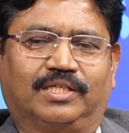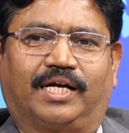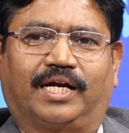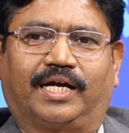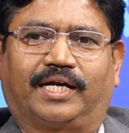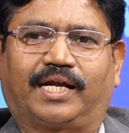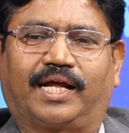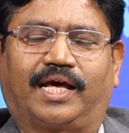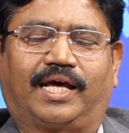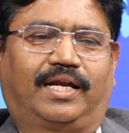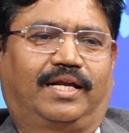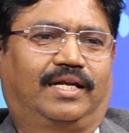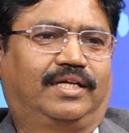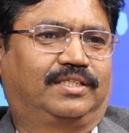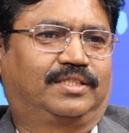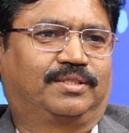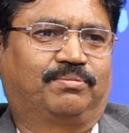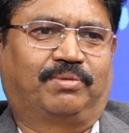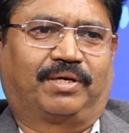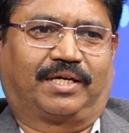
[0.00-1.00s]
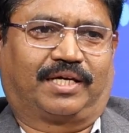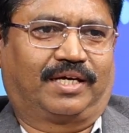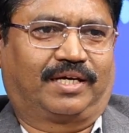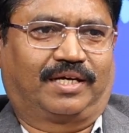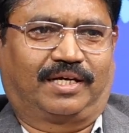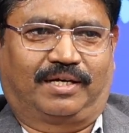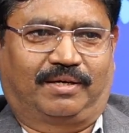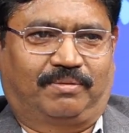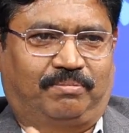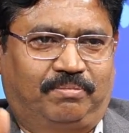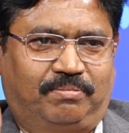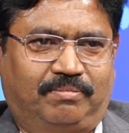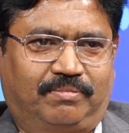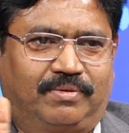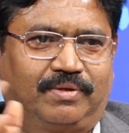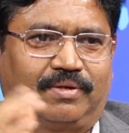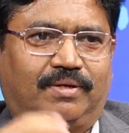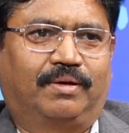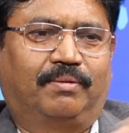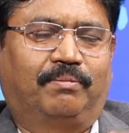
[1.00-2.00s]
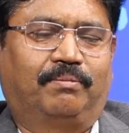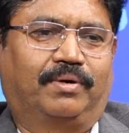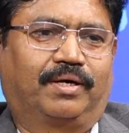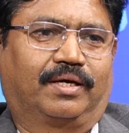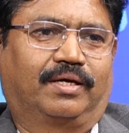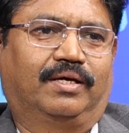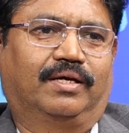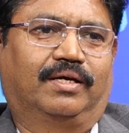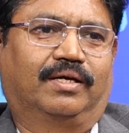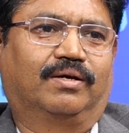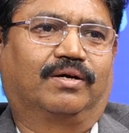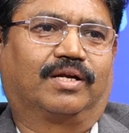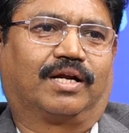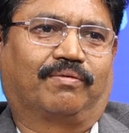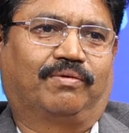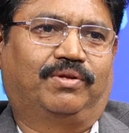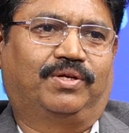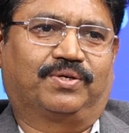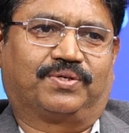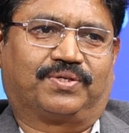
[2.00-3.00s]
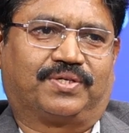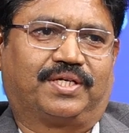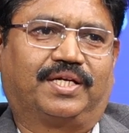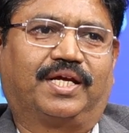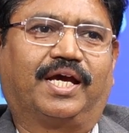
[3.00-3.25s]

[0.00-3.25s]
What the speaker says: the retail is making a big revolution.